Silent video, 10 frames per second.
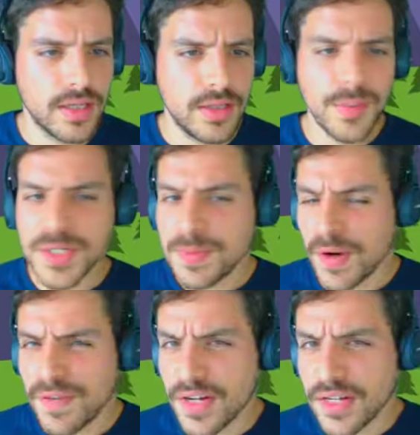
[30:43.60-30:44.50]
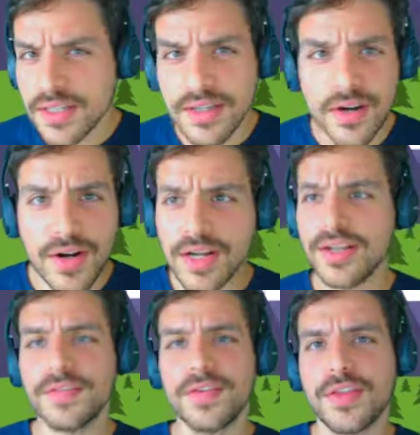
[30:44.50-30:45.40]
Nobody's perfect. All right,
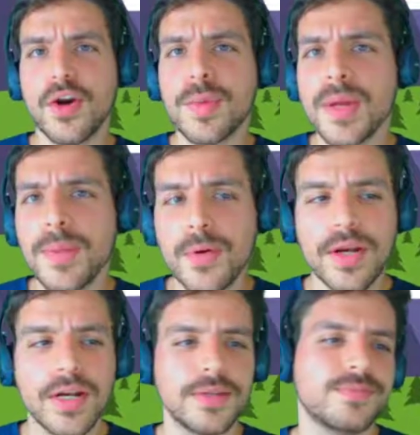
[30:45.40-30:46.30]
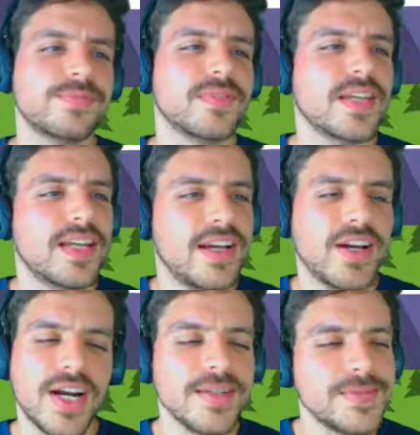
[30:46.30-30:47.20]
you have to throw me a bone here.
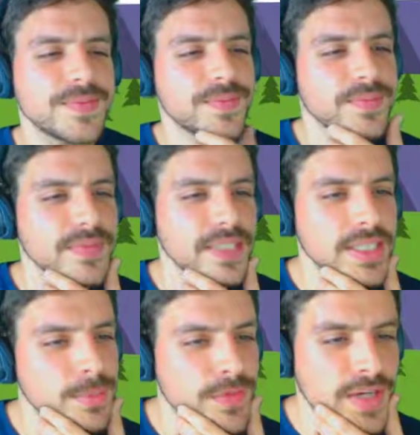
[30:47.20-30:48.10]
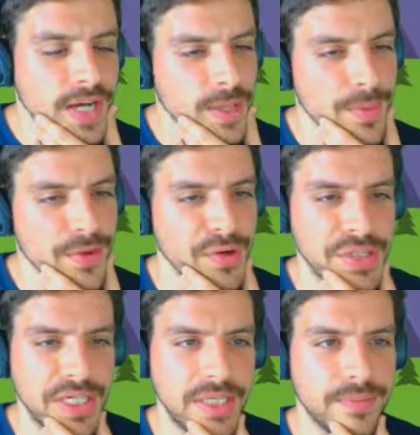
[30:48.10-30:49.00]
All right, moving on. Number
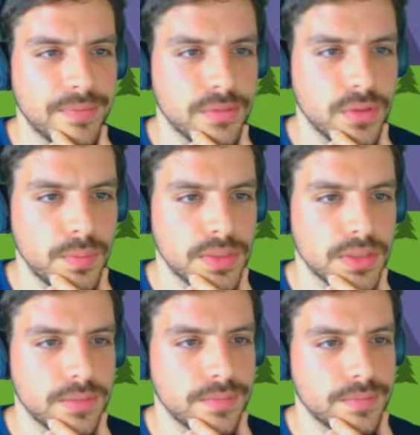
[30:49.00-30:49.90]
13. Oops.